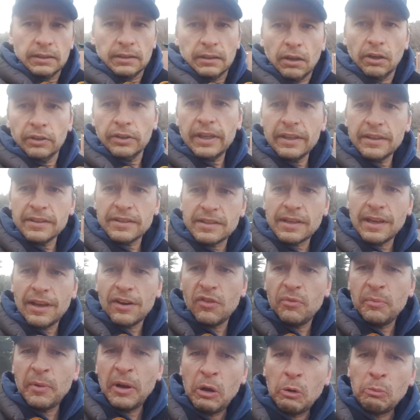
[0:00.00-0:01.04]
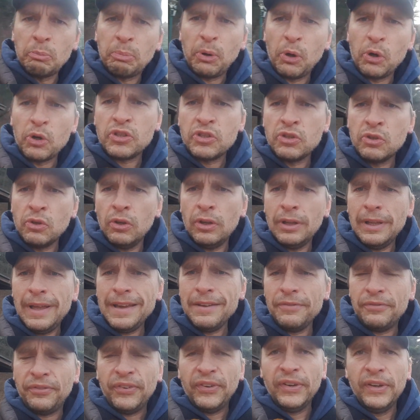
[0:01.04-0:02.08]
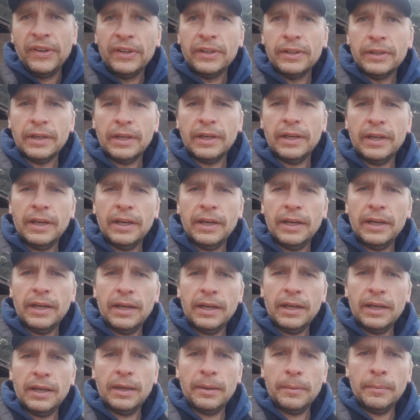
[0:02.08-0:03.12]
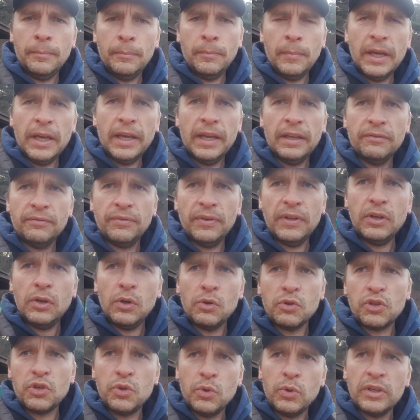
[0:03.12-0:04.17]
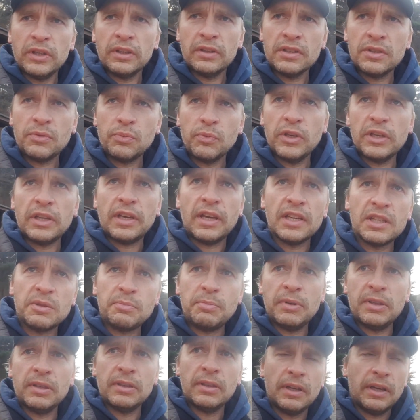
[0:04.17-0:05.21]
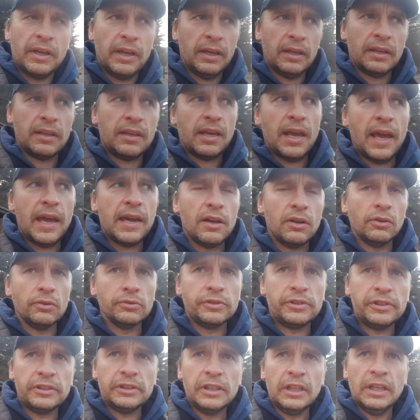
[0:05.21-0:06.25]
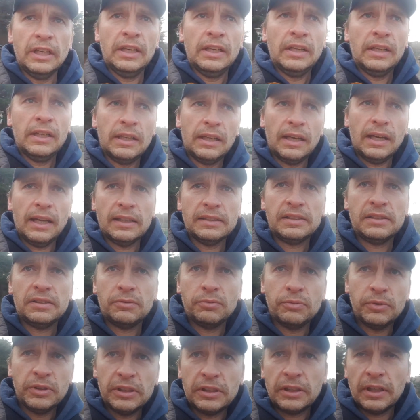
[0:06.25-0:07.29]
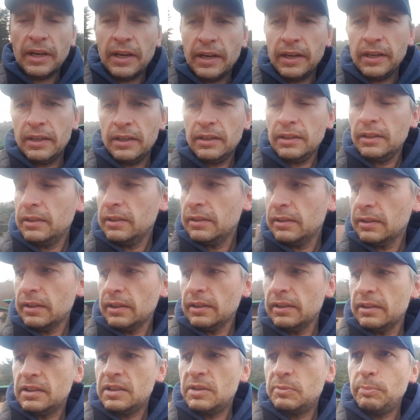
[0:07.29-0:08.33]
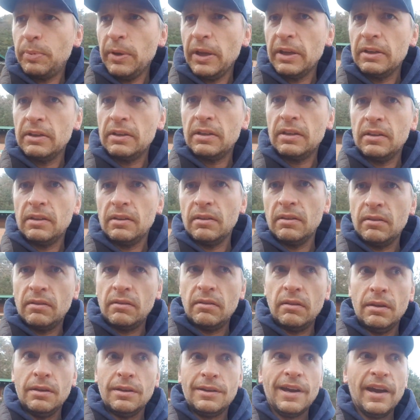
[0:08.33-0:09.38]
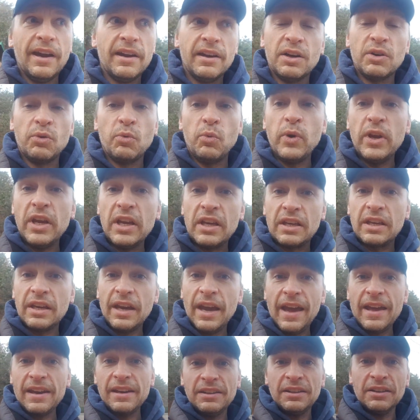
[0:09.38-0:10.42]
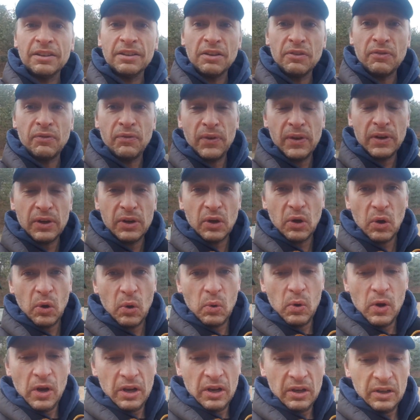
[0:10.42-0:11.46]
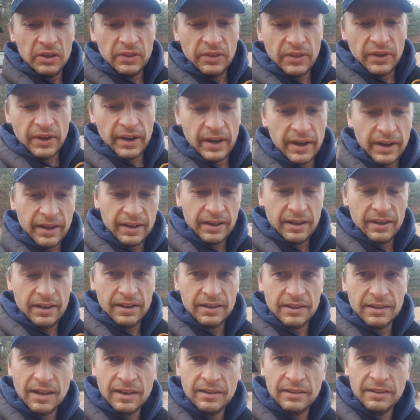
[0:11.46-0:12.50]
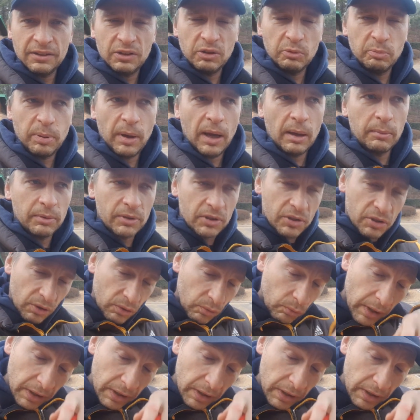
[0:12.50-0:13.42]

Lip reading: On the other side of my own personal life, man, video shooting this week has been a chaos. Last week, I spent the entire week editing the video that I intended to publish on